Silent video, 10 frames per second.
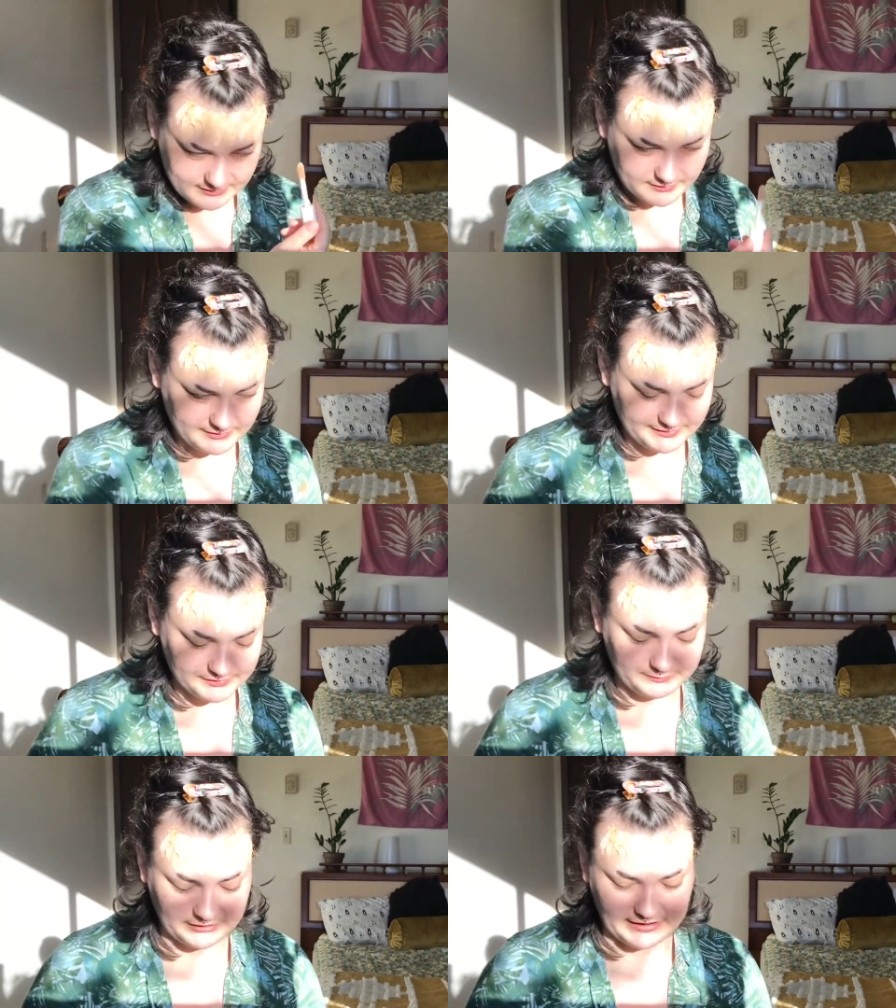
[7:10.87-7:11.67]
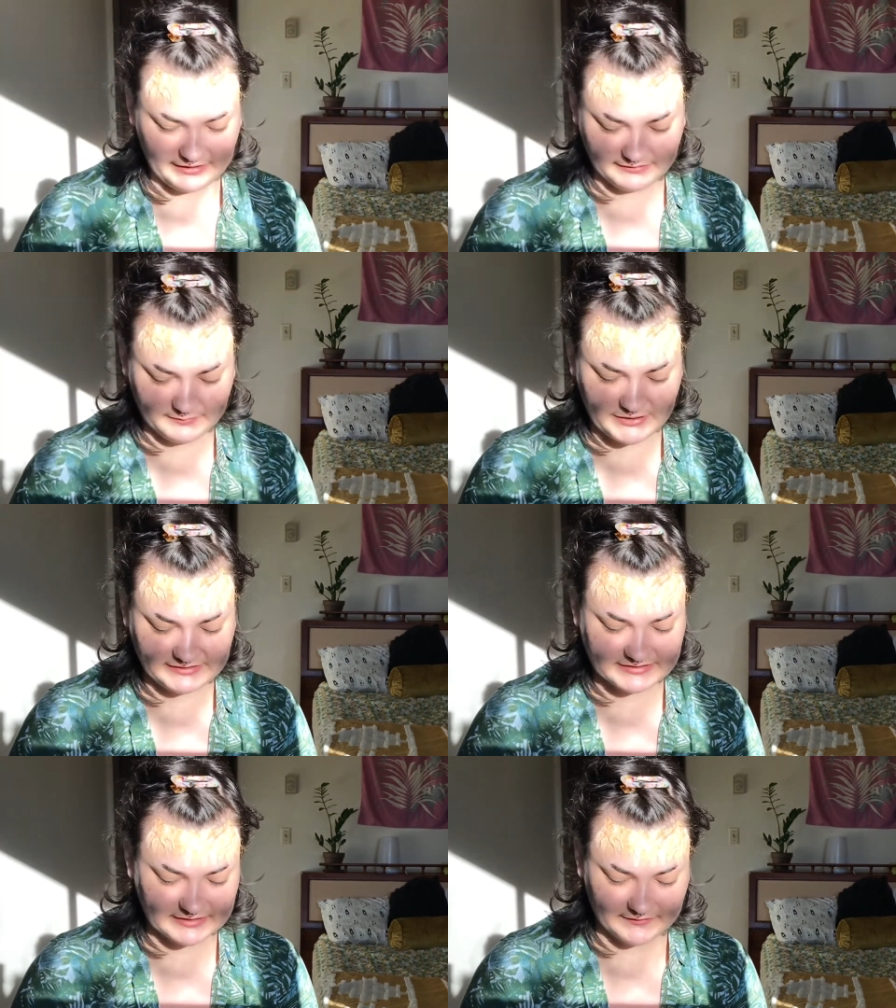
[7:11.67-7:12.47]
Here to play and make
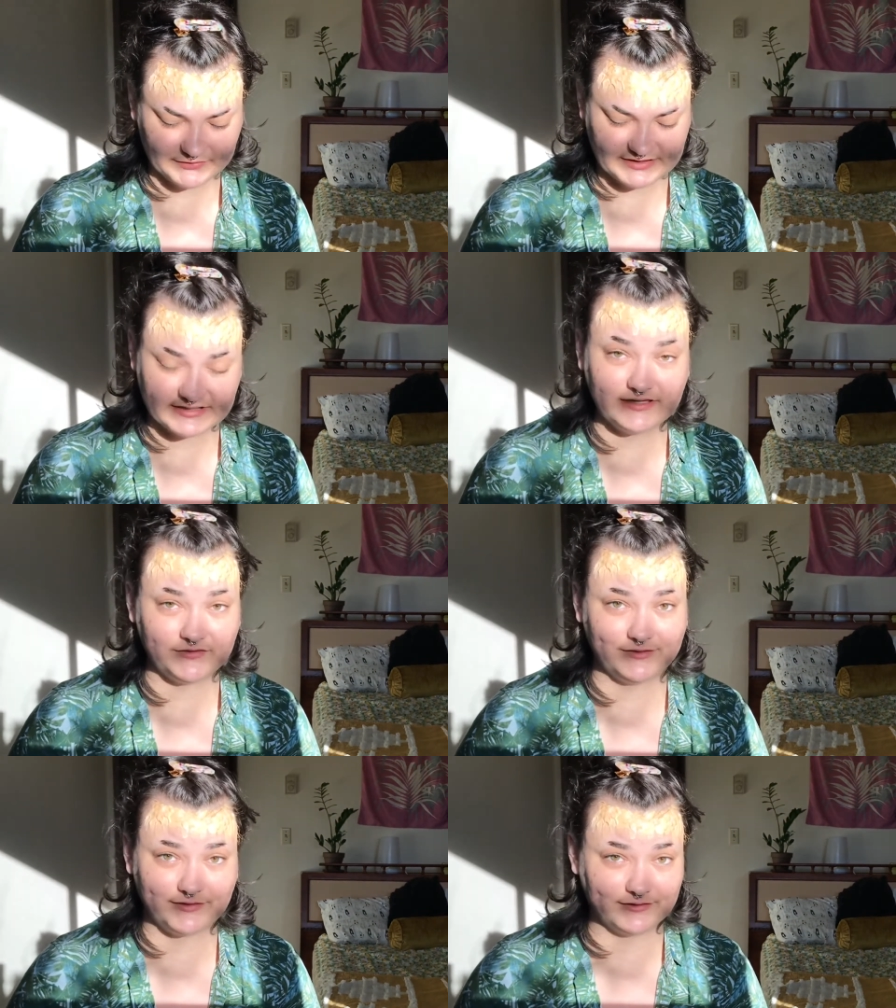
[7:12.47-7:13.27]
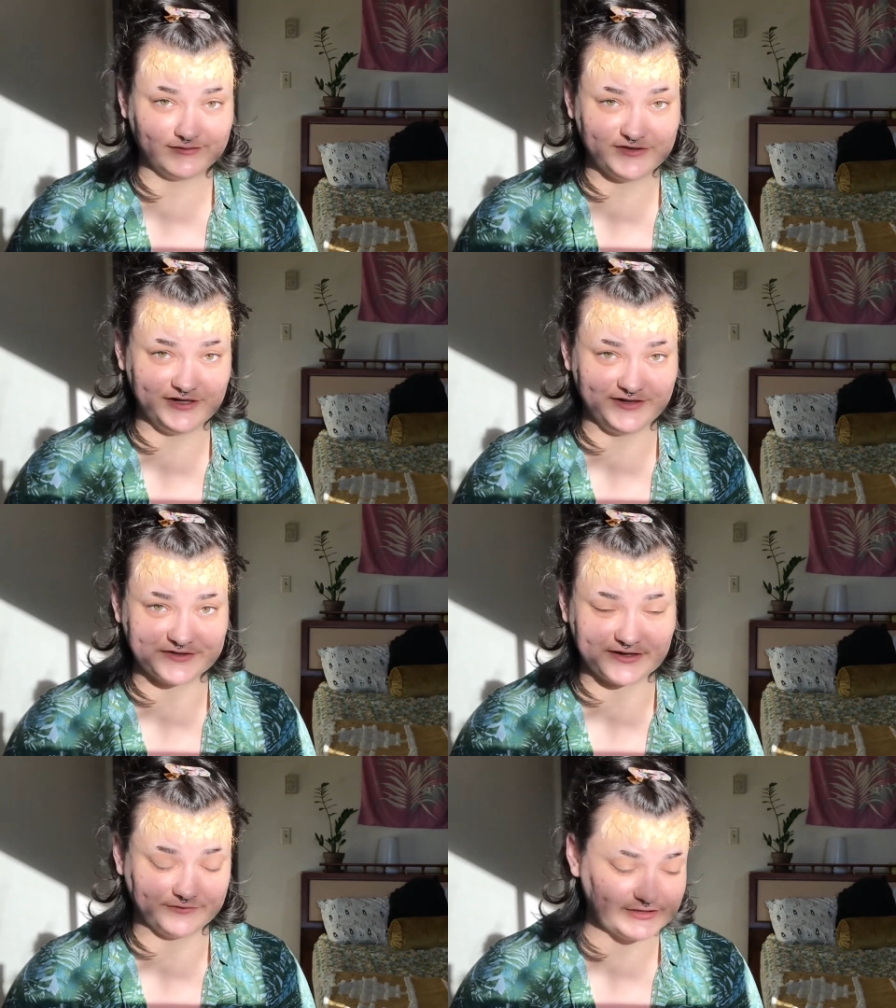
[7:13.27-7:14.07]
discoveries, and even though they're shitty
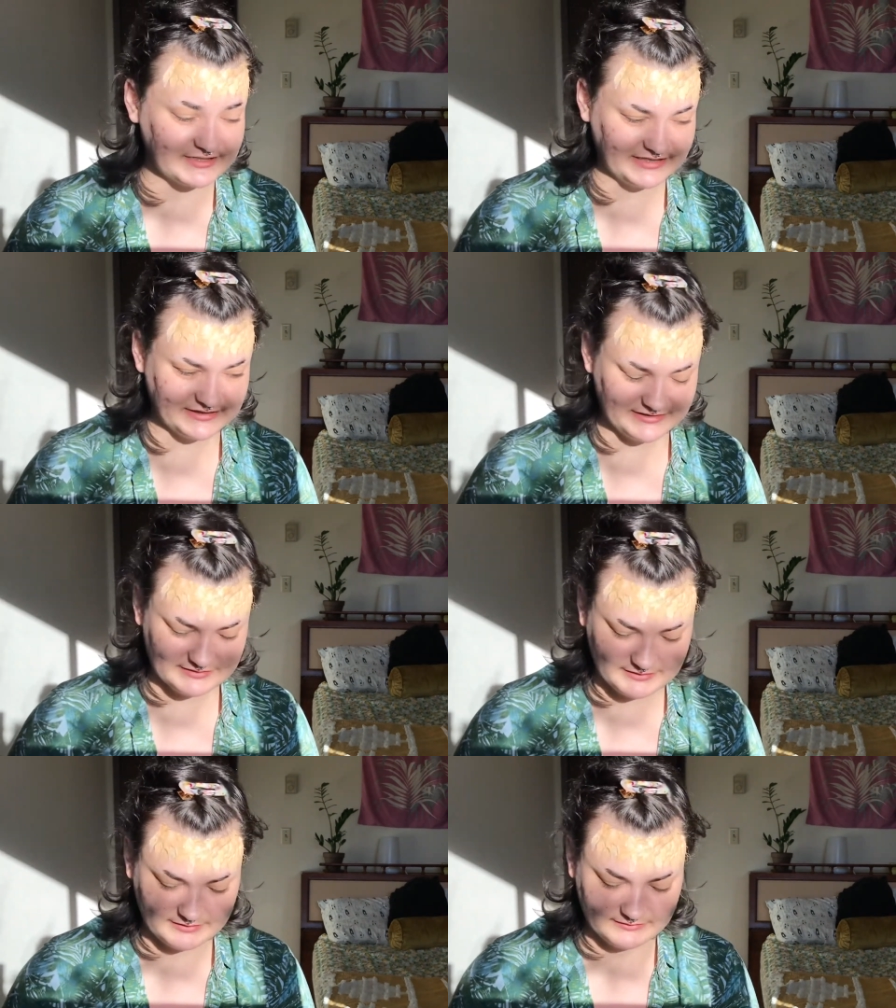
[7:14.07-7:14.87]
discoveries like this, you know,